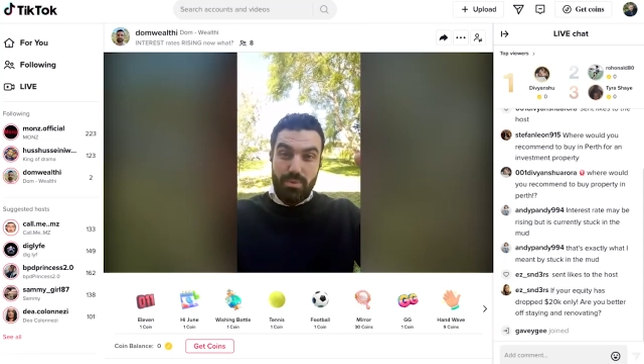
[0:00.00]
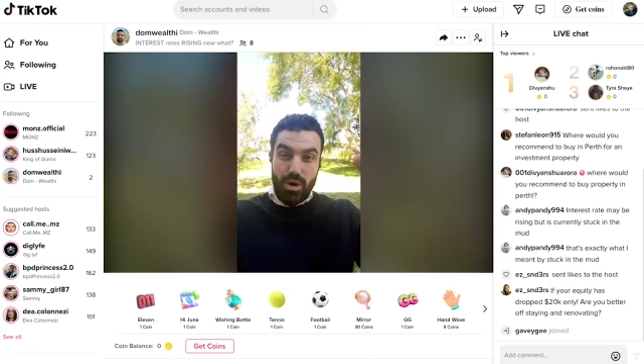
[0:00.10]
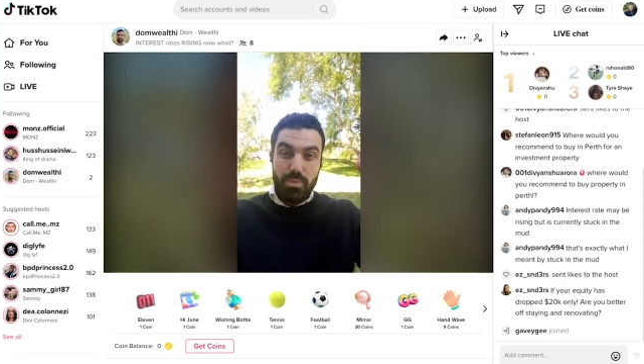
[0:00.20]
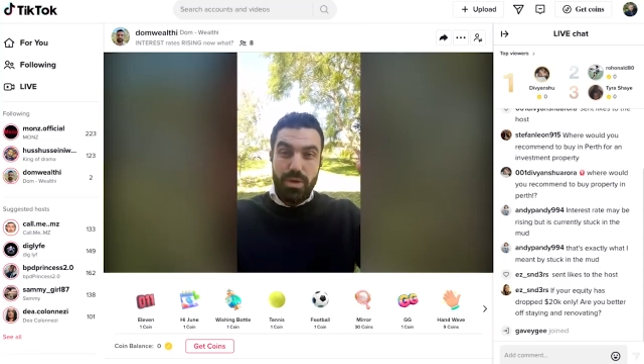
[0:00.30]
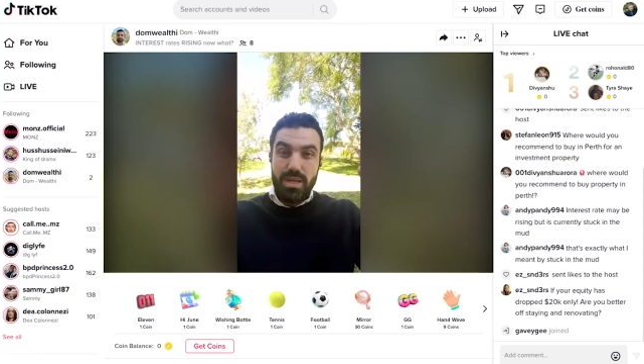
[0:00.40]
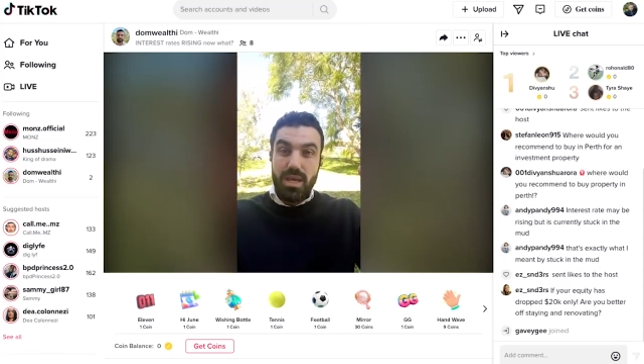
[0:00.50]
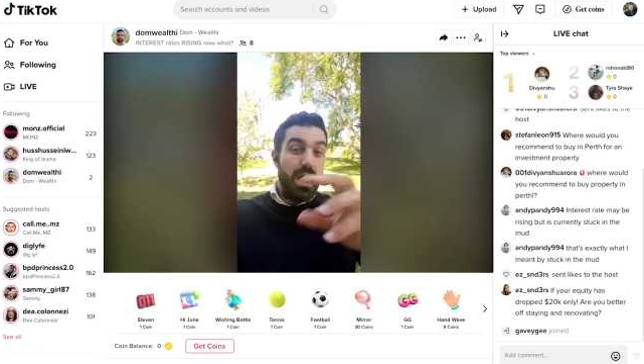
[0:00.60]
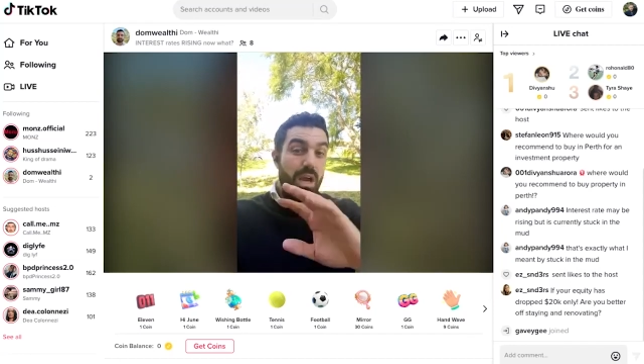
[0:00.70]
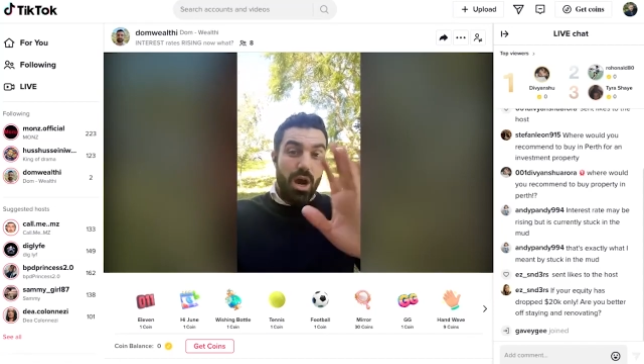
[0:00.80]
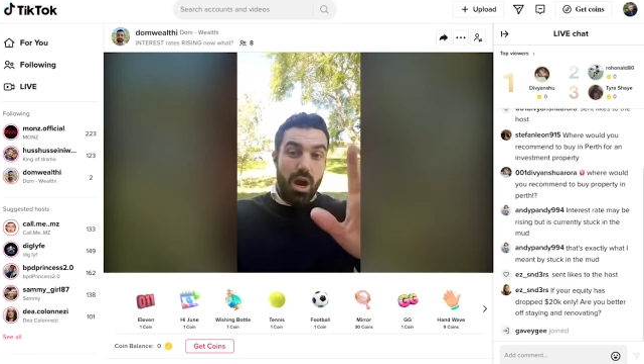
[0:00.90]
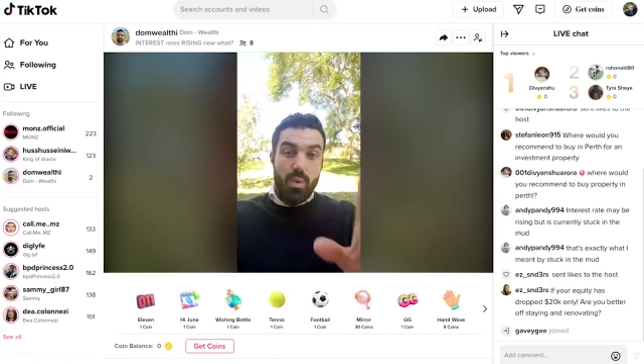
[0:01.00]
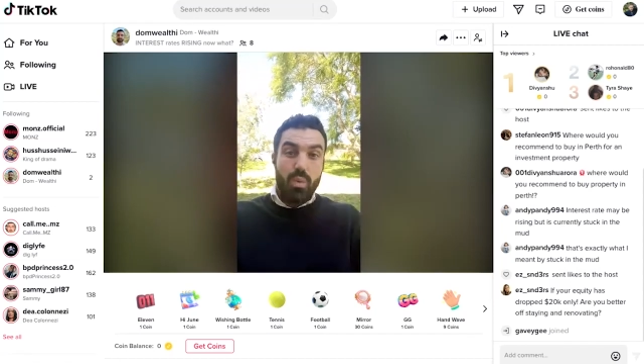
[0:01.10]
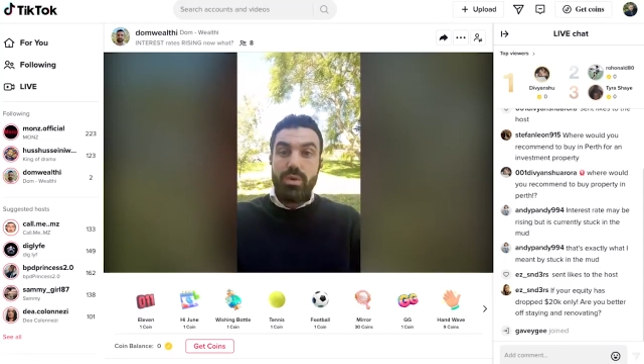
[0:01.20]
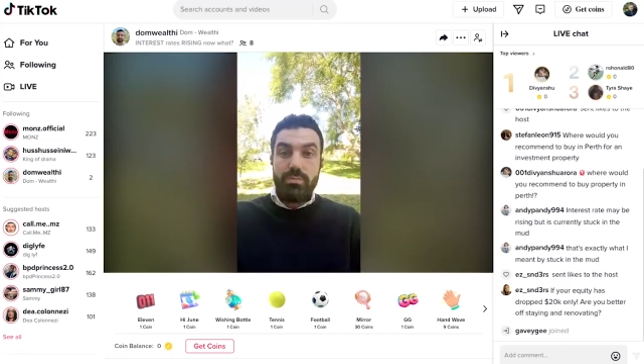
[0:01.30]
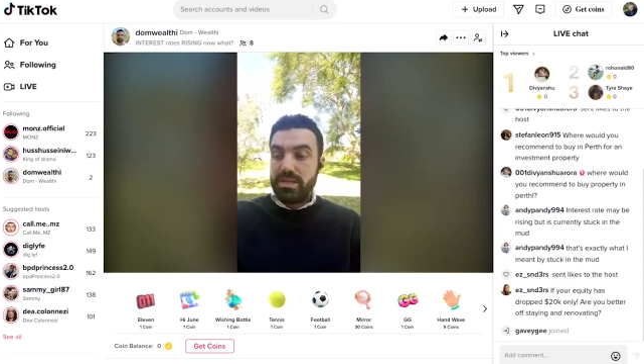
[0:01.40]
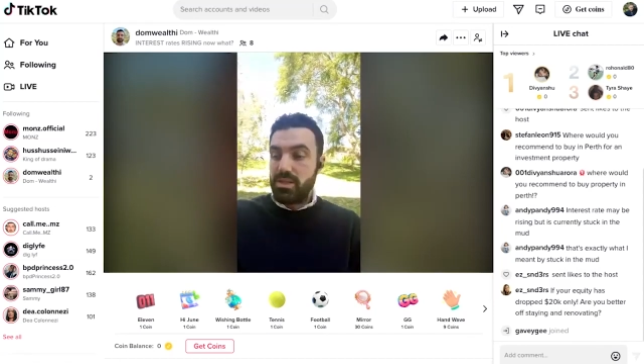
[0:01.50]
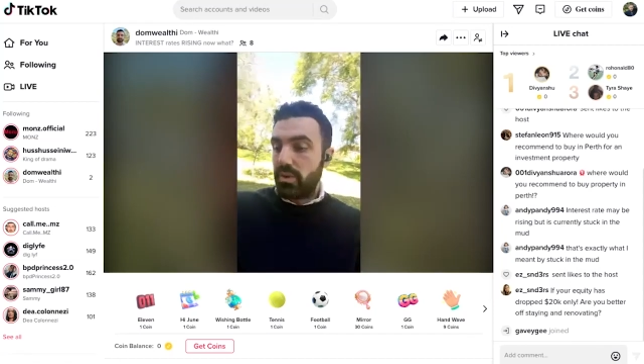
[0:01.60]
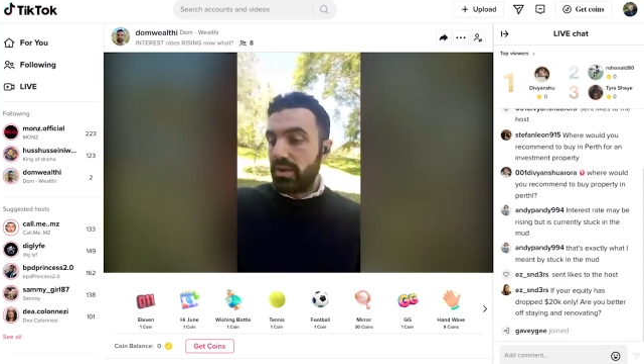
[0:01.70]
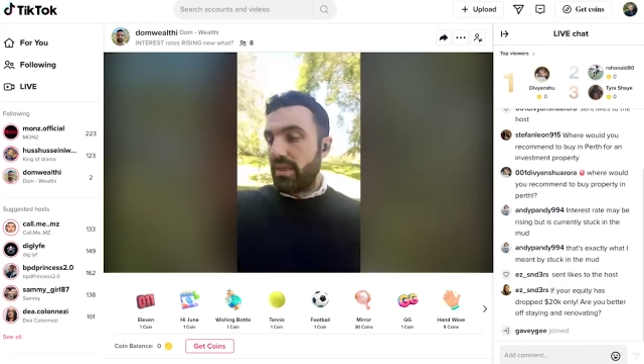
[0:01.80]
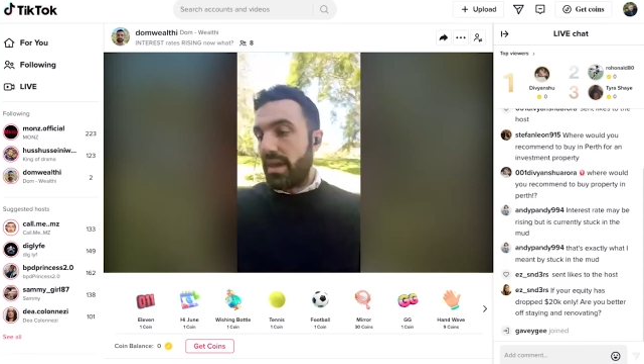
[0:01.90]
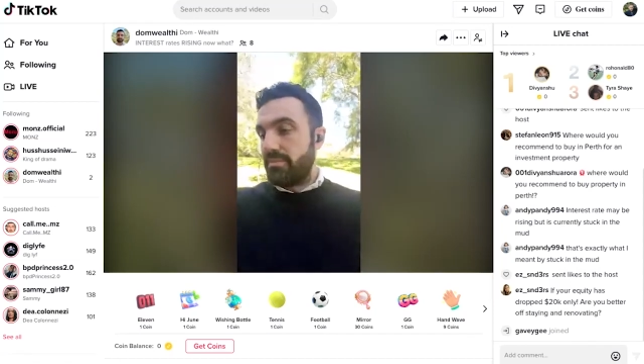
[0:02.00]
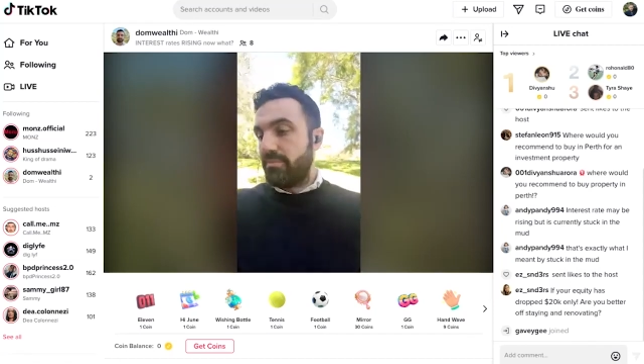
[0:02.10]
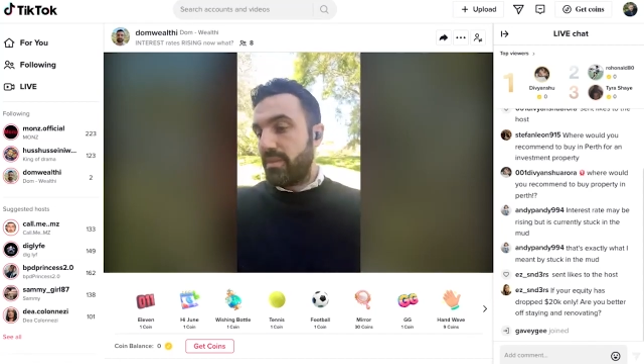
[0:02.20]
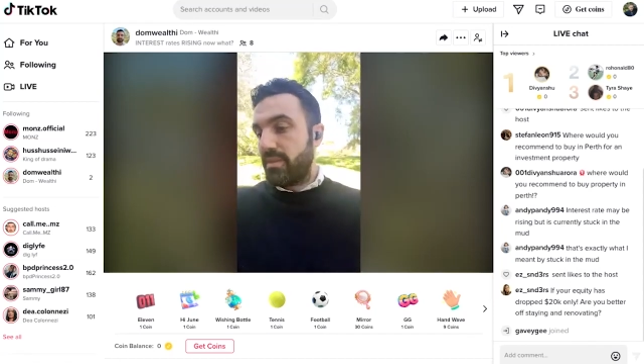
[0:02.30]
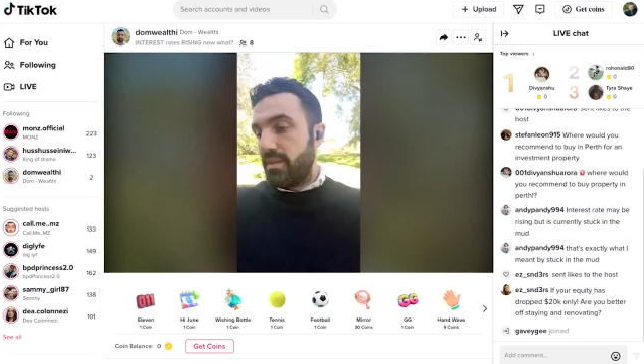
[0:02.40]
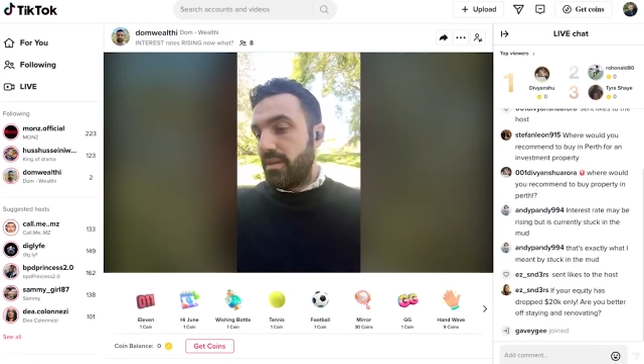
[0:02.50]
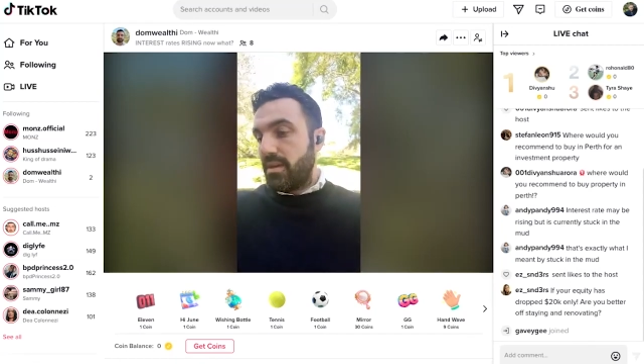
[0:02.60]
on that property, I wouldn't be doing that.